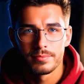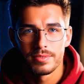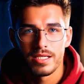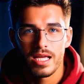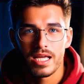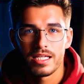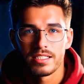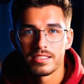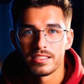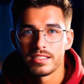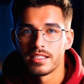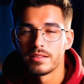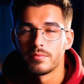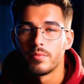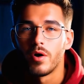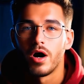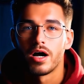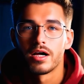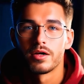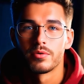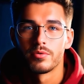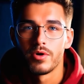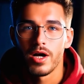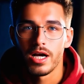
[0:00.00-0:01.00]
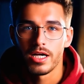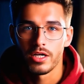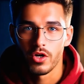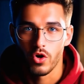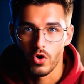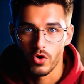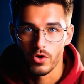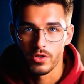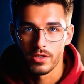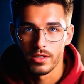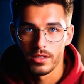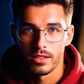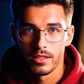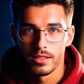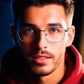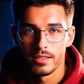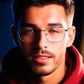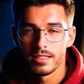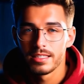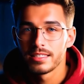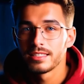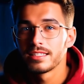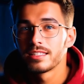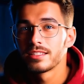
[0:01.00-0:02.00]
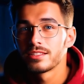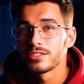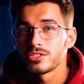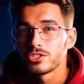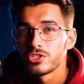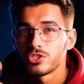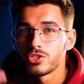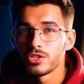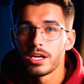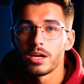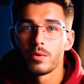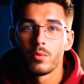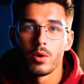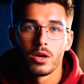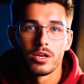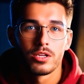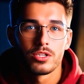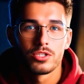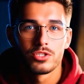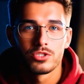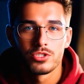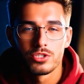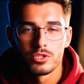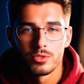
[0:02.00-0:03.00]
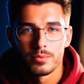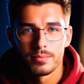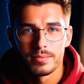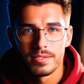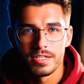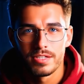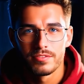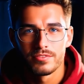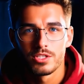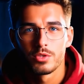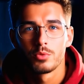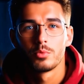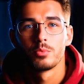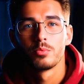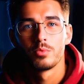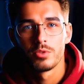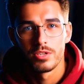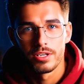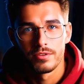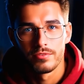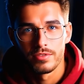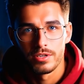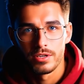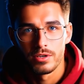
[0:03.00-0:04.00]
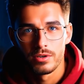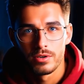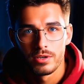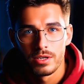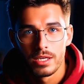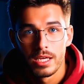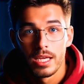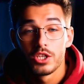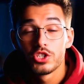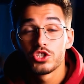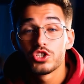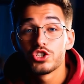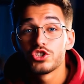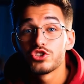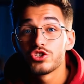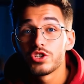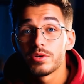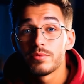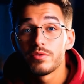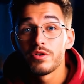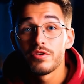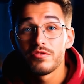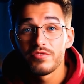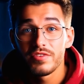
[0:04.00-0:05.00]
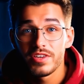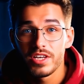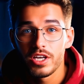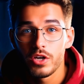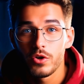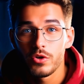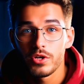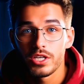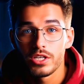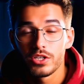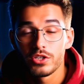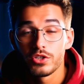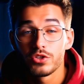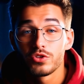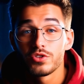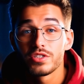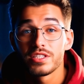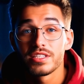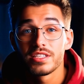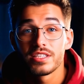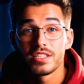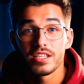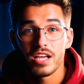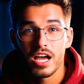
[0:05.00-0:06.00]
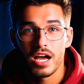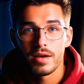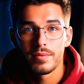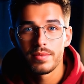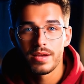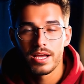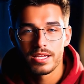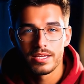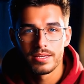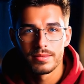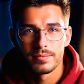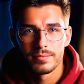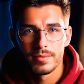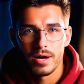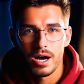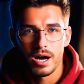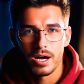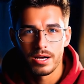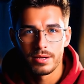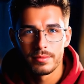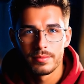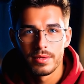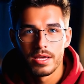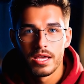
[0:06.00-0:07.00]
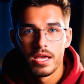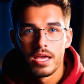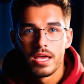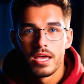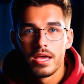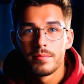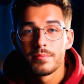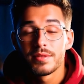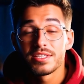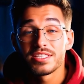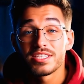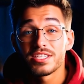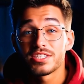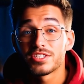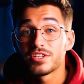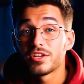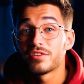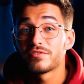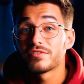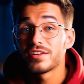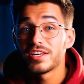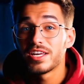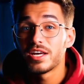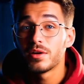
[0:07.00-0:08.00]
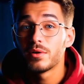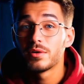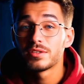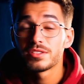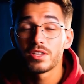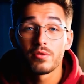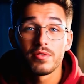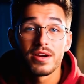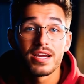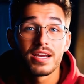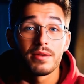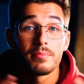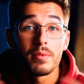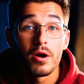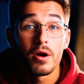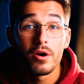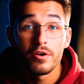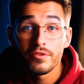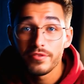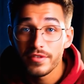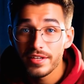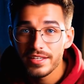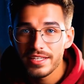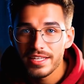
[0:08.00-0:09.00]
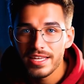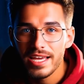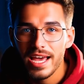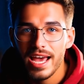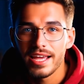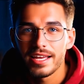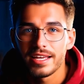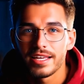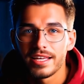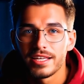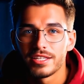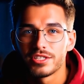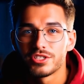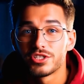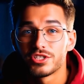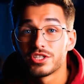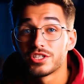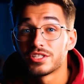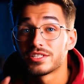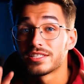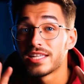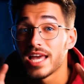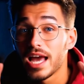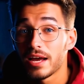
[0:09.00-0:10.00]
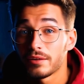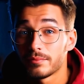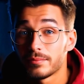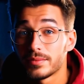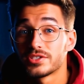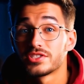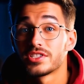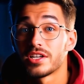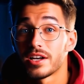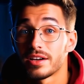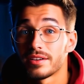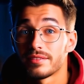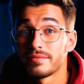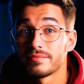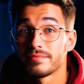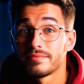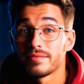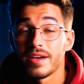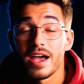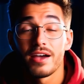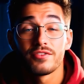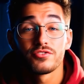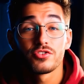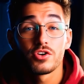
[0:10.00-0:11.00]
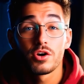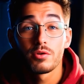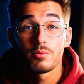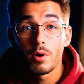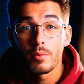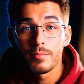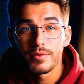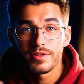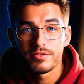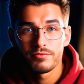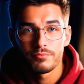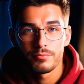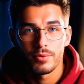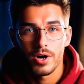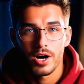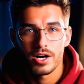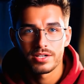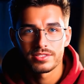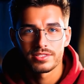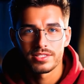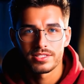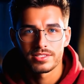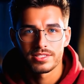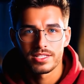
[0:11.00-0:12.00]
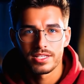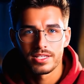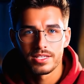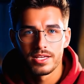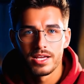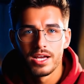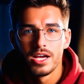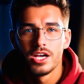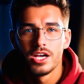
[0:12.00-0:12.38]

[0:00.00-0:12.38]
next in the bottom right corner. This is the screen where YouTube gives you a preview. You could trim your video here using the timeline at the bottom, but since our video is already perfectly edited, just tap Done. After a moment of processing,